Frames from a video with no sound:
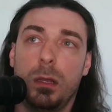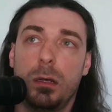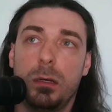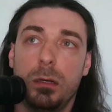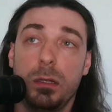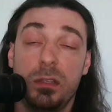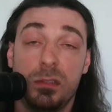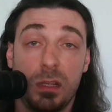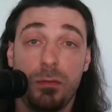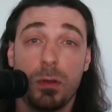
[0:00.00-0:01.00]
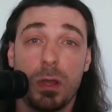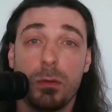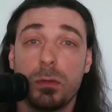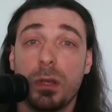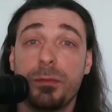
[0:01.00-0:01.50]
In this devlog, I
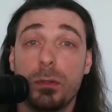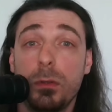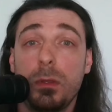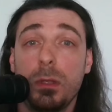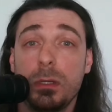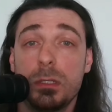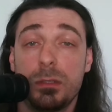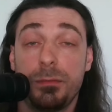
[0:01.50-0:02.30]
want to cover two things.